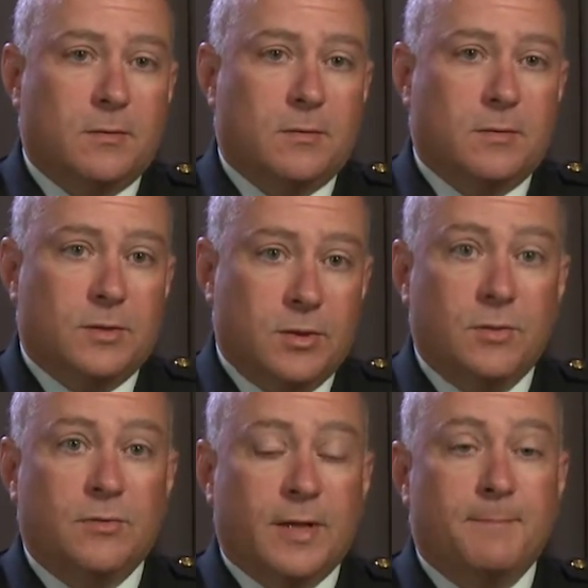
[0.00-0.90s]

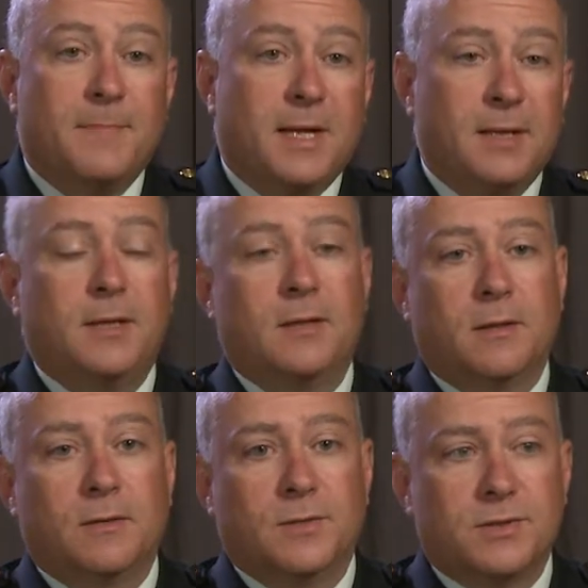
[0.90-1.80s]
knew that
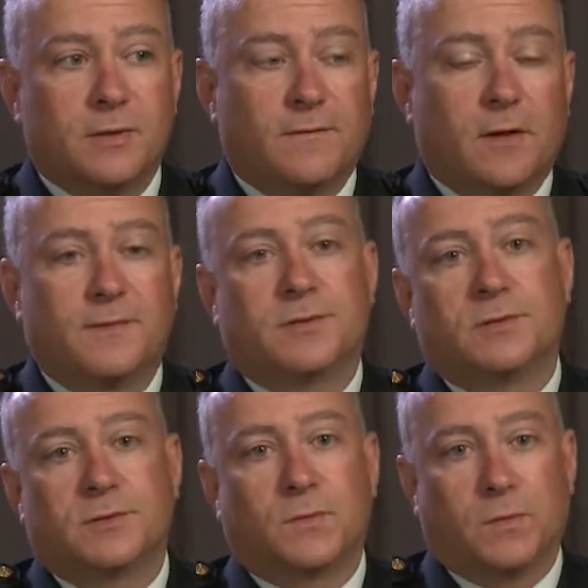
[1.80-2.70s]
many reserve
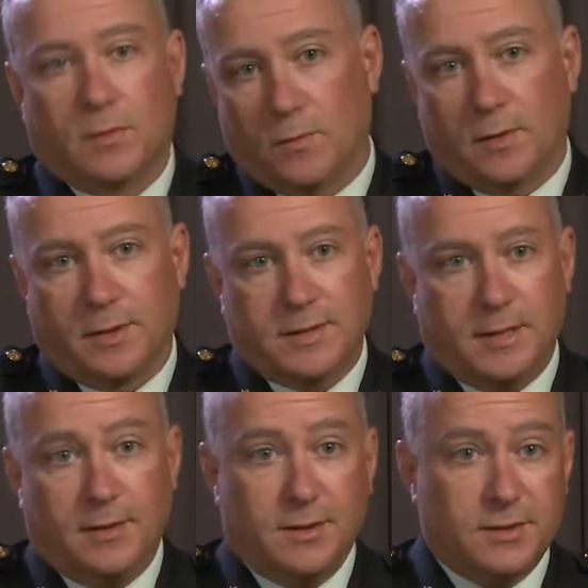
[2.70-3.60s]
officers were going to want to
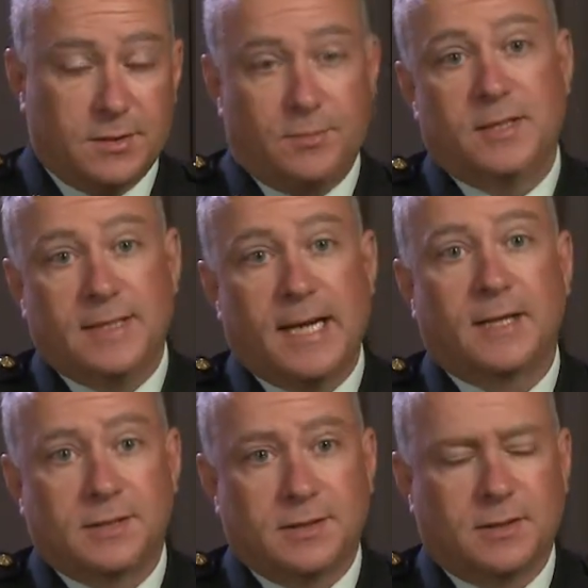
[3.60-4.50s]
take these 3
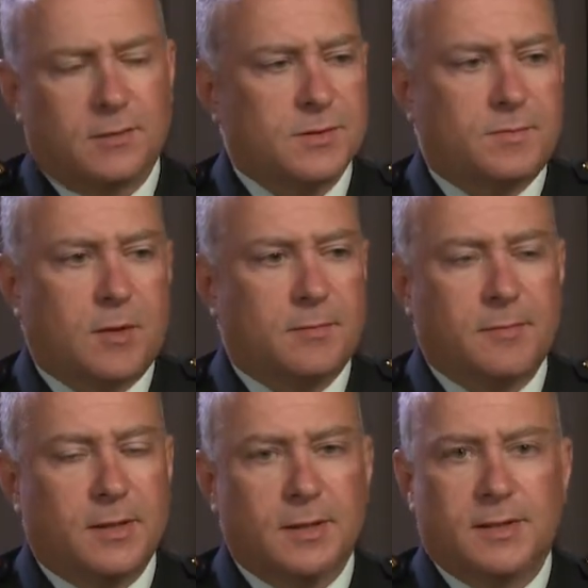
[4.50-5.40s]
tasks, and there was
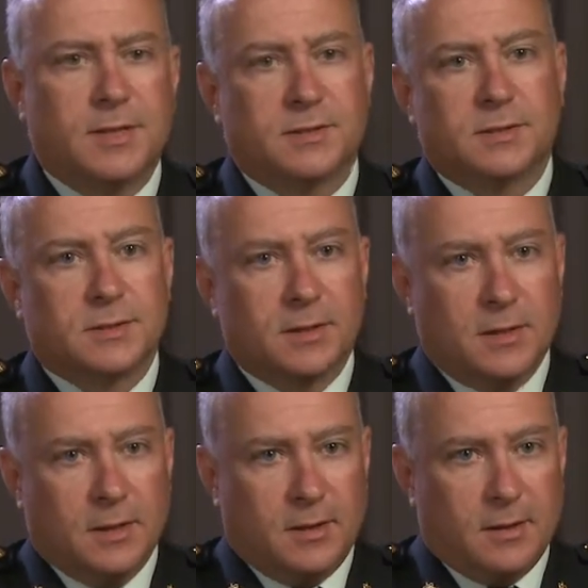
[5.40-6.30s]
probably a dozens
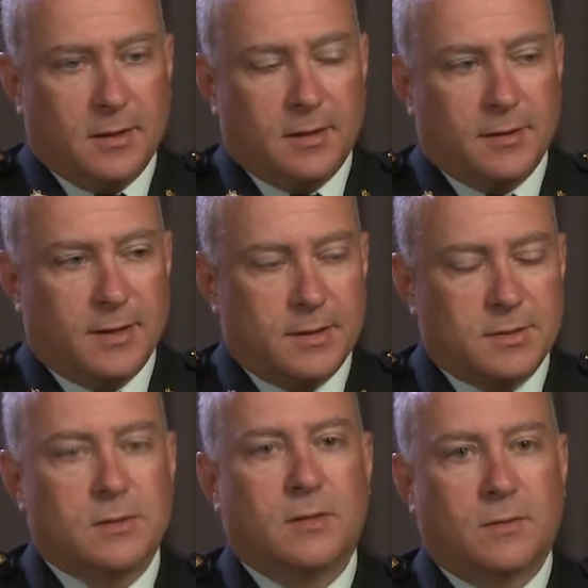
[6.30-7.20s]

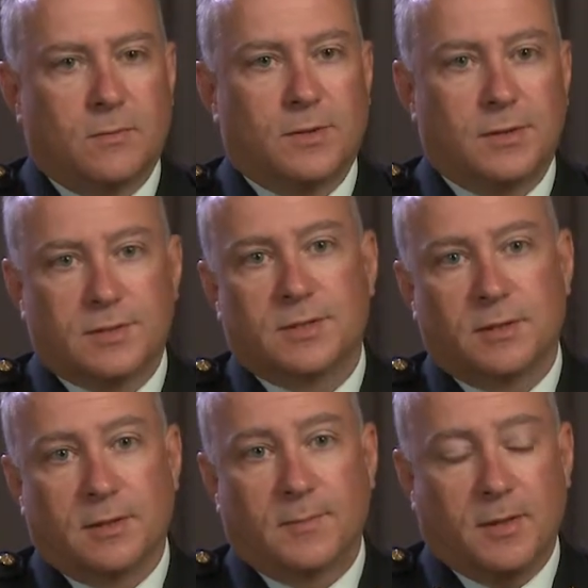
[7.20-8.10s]
that were
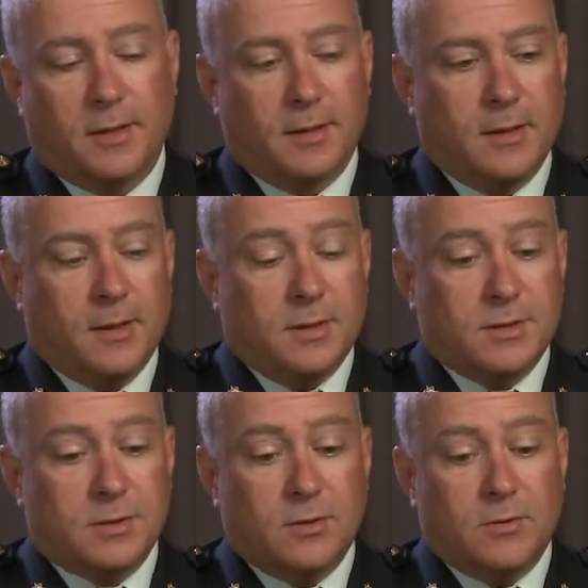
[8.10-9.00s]
interested in applying.
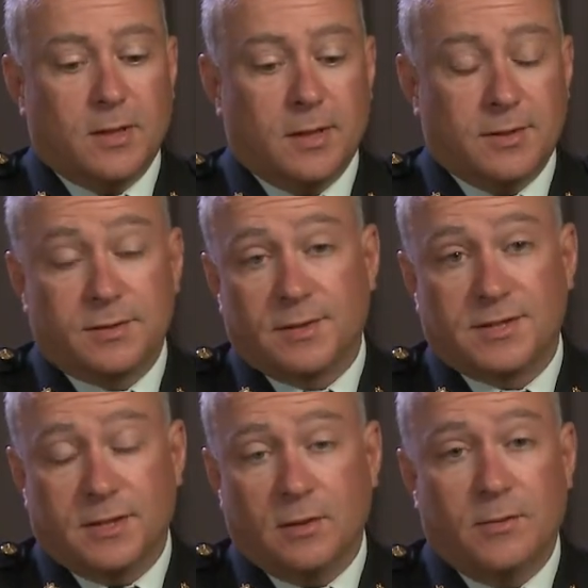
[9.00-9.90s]
So
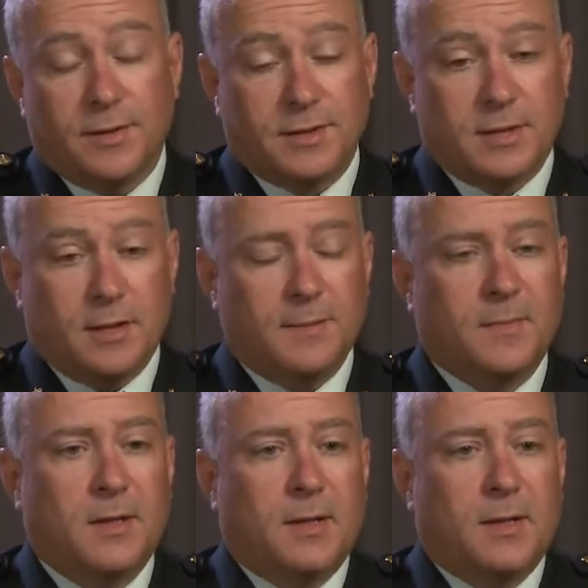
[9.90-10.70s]
the CO at the time